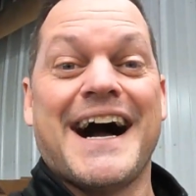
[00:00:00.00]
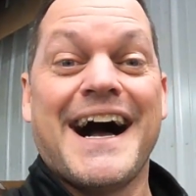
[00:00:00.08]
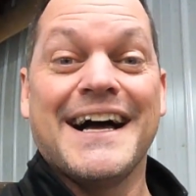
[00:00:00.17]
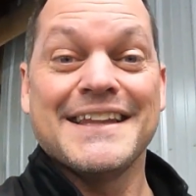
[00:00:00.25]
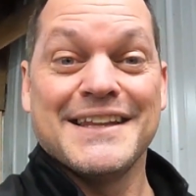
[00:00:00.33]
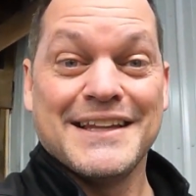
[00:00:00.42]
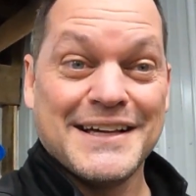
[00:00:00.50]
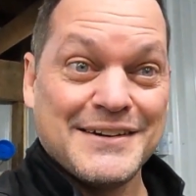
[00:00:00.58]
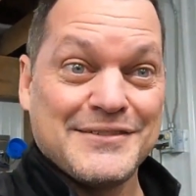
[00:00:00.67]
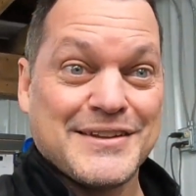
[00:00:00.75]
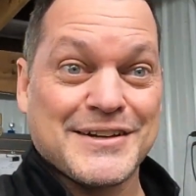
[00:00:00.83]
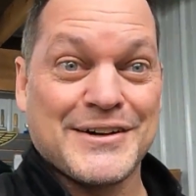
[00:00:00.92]
I
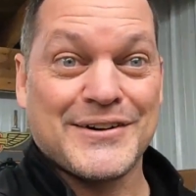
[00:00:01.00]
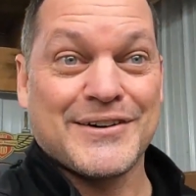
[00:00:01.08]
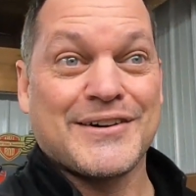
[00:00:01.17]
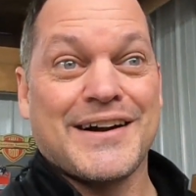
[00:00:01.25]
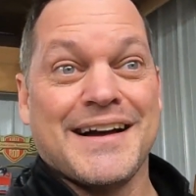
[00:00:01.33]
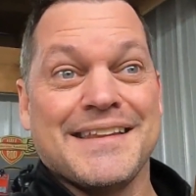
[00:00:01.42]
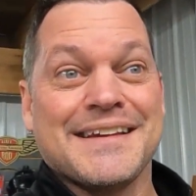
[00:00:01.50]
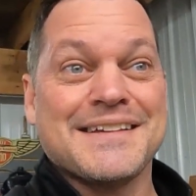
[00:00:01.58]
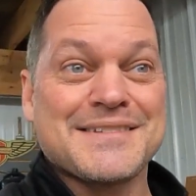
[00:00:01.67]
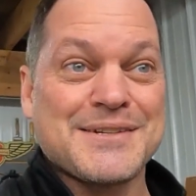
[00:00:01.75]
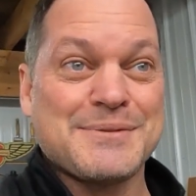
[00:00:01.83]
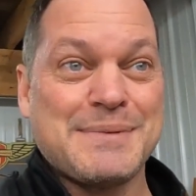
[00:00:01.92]
love the car. I think
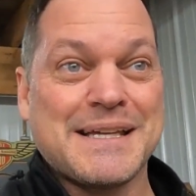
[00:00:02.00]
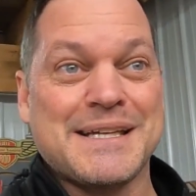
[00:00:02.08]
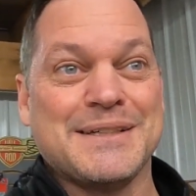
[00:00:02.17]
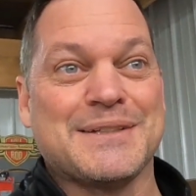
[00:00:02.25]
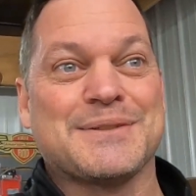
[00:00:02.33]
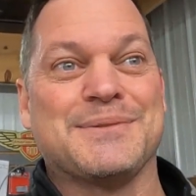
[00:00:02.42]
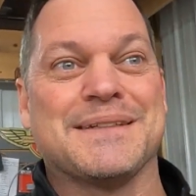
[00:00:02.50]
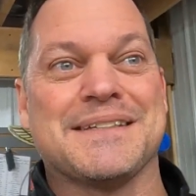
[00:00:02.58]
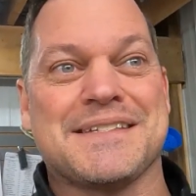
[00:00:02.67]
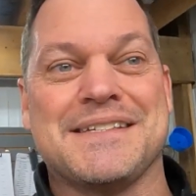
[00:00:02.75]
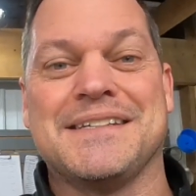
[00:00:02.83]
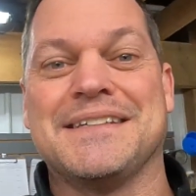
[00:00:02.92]
it's going to be killer when
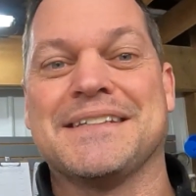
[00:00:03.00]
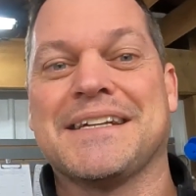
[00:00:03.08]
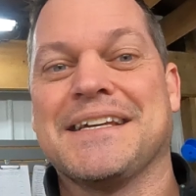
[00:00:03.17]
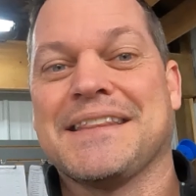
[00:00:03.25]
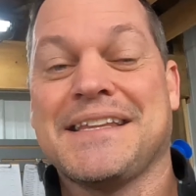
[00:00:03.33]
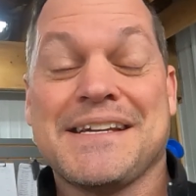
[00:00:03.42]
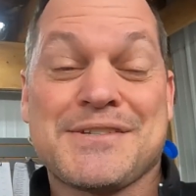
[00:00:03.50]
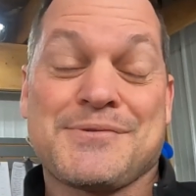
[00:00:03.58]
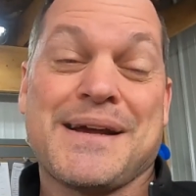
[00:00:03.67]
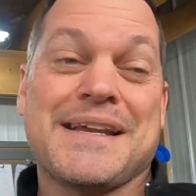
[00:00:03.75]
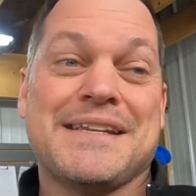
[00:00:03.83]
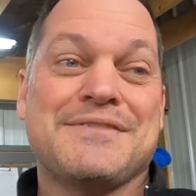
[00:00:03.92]
it's done. Again, thanks
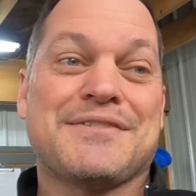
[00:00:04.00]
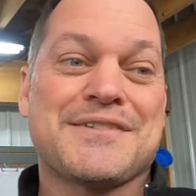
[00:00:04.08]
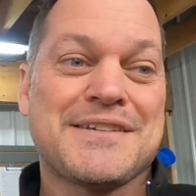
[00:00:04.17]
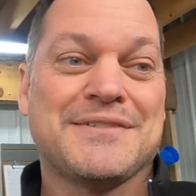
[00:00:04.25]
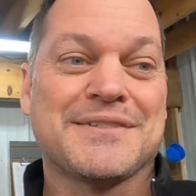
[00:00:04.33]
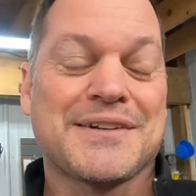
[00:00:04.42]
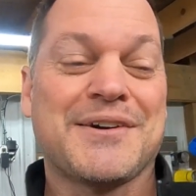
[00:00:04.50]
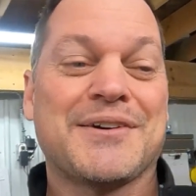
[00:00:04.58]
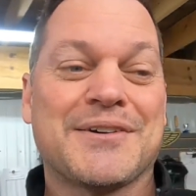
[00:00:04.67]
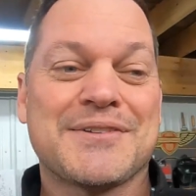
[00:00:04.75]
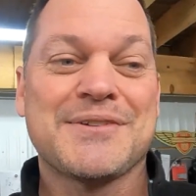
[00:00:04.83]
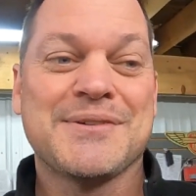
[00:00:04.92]
Randy for selling the
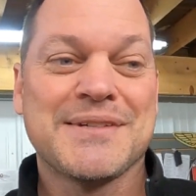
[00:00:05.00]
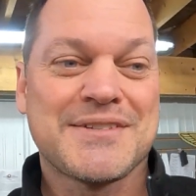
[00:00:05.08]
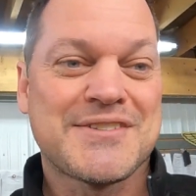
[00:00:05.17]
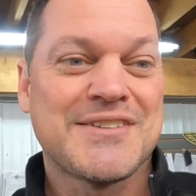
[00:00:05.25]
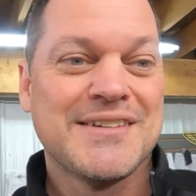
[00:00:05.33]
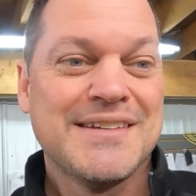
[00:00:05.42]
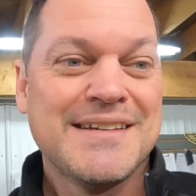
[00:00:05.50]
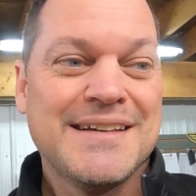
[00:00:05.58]
car to us.